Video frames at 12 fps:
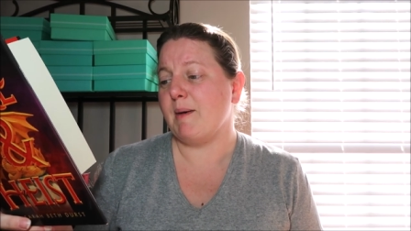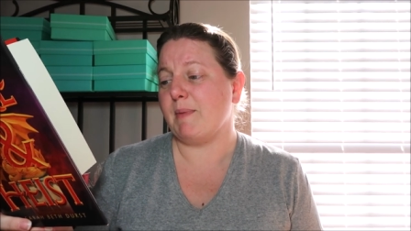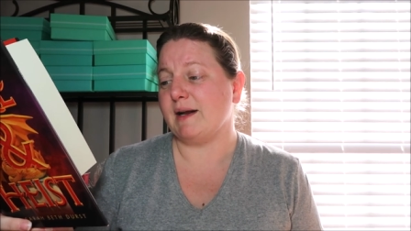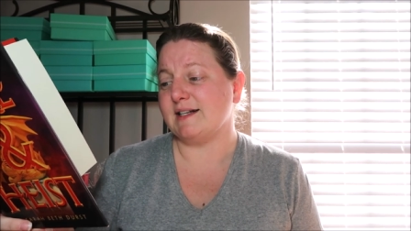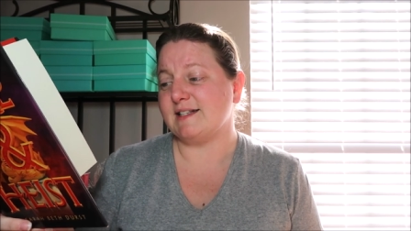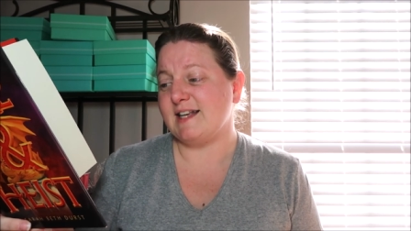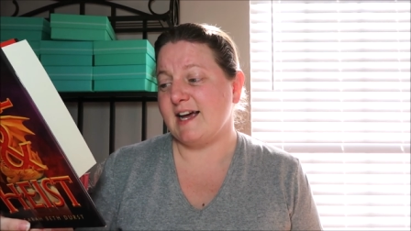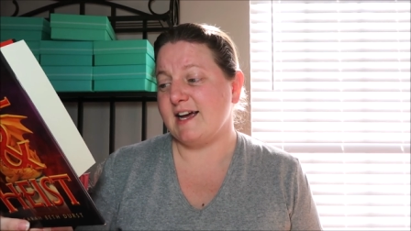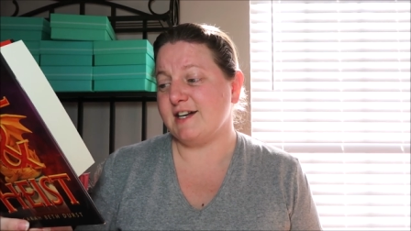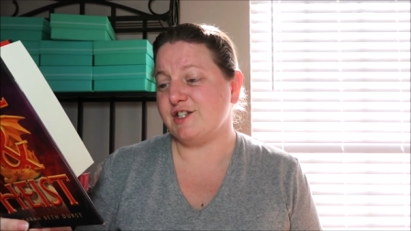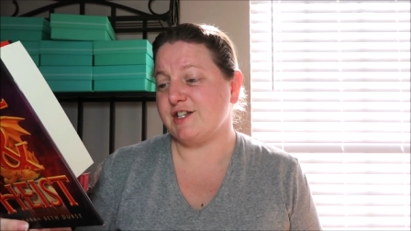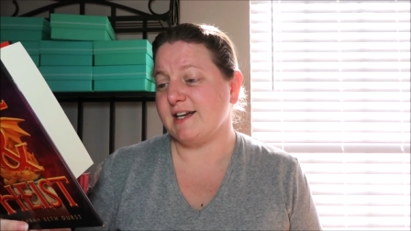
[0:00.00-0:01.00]
But
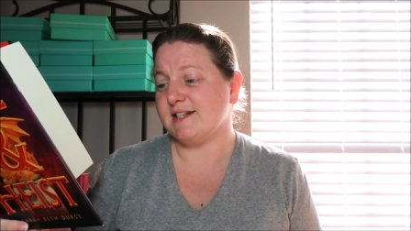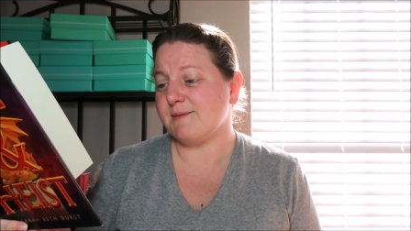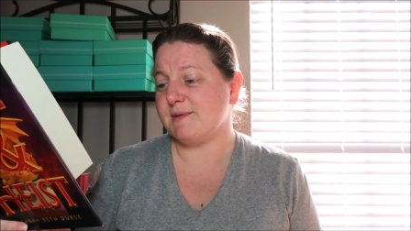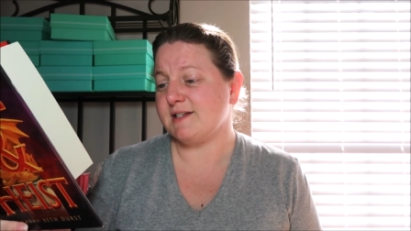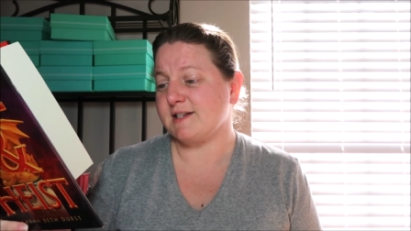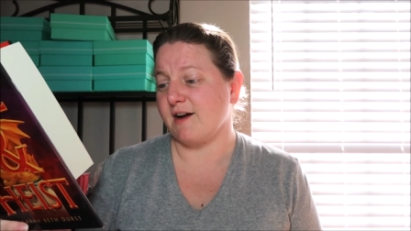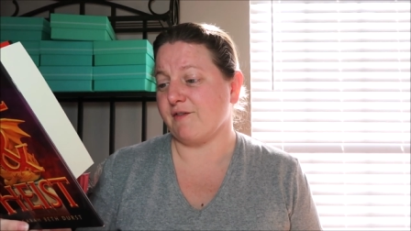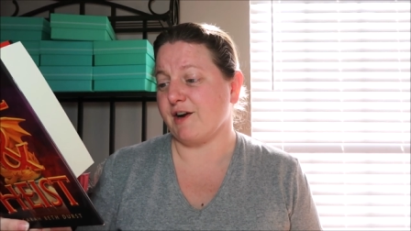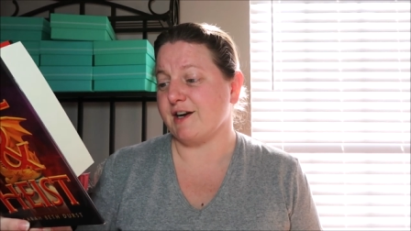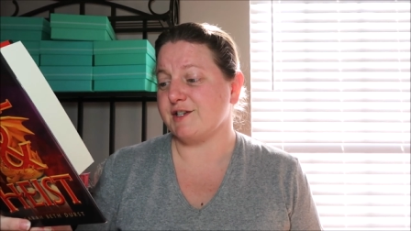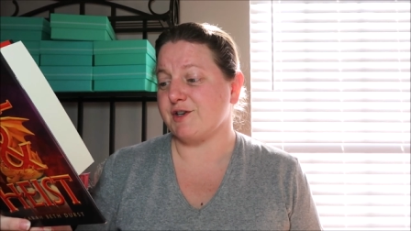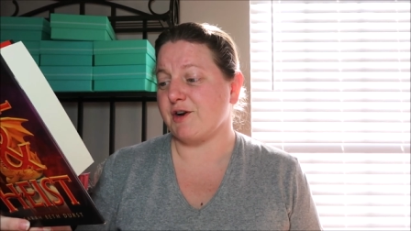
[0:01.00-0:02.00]
instead, she ends up
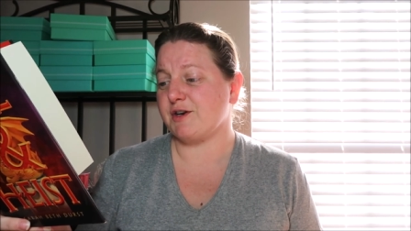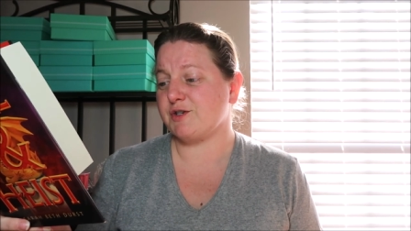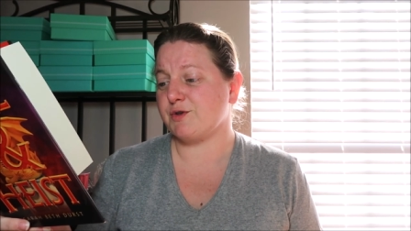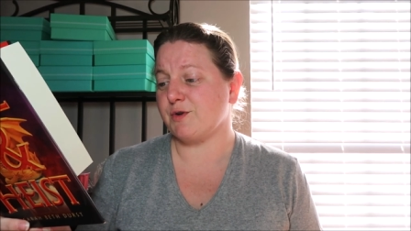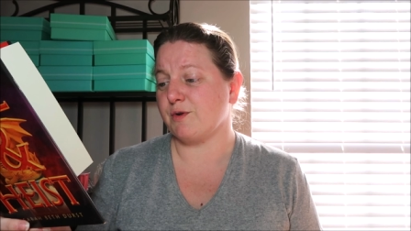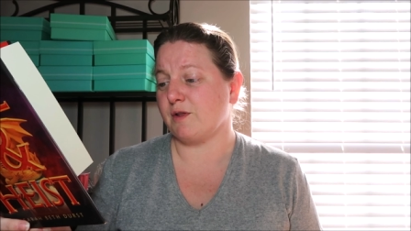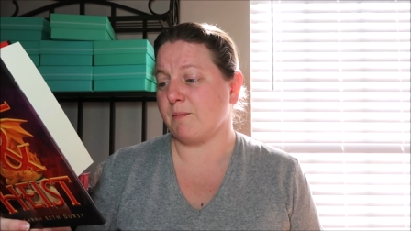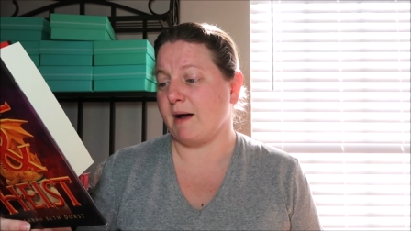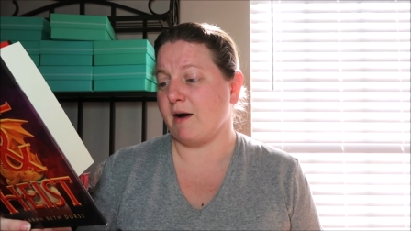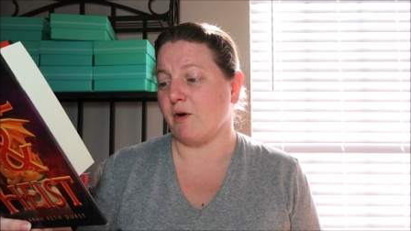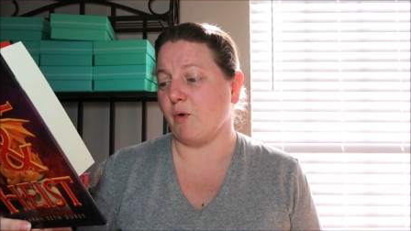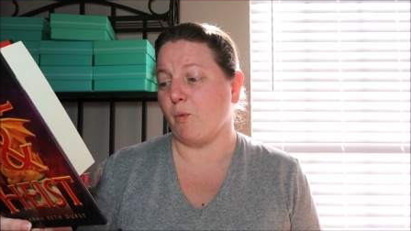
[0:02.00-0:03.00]
discovering a dark truth
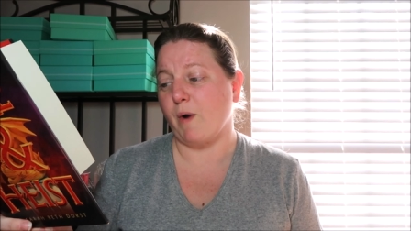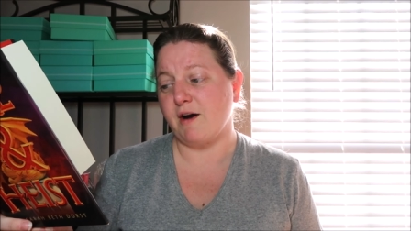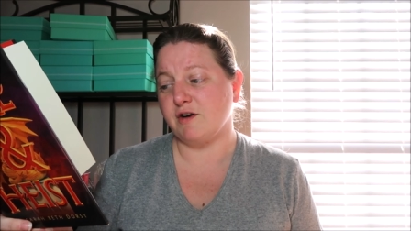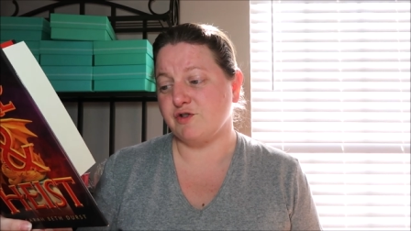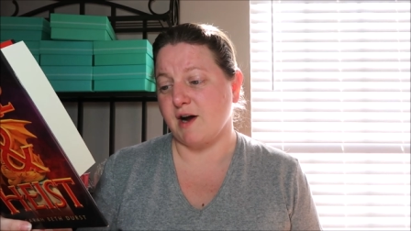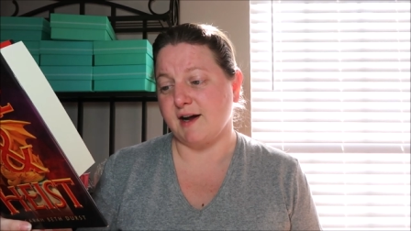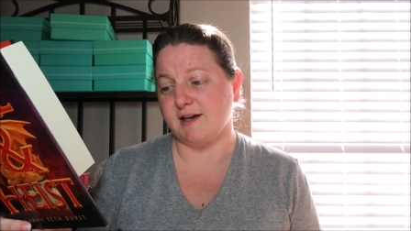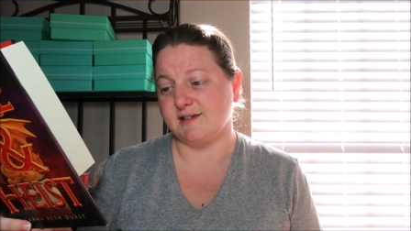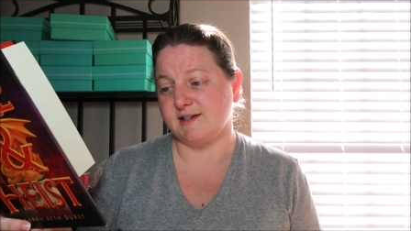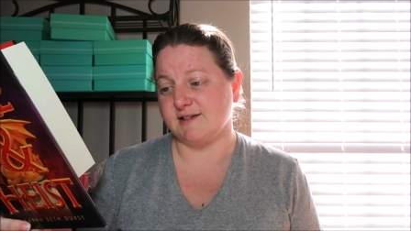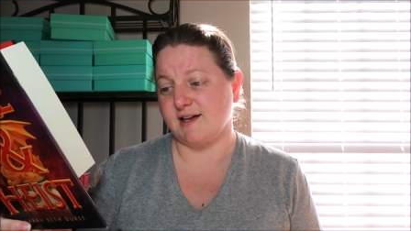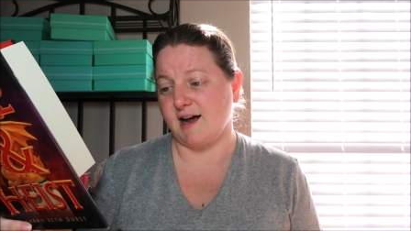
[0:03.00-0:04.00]
about where Dragon
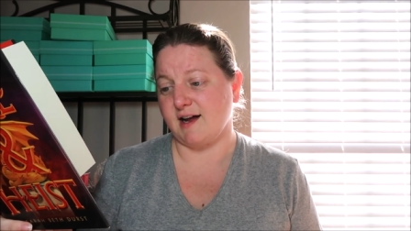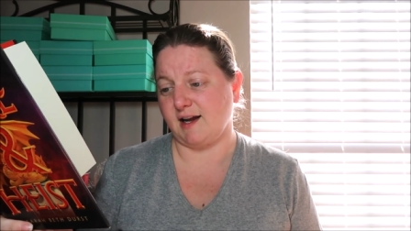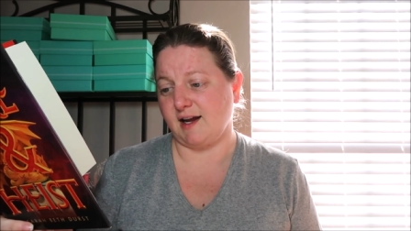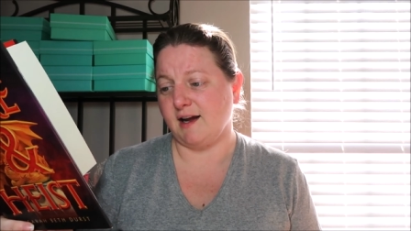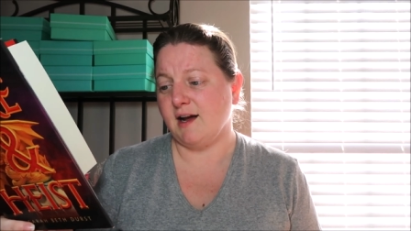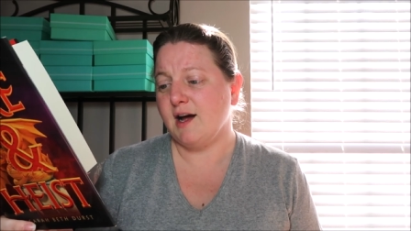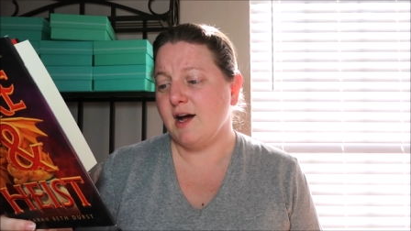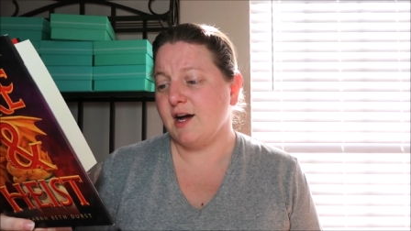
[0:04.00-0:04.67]
Society,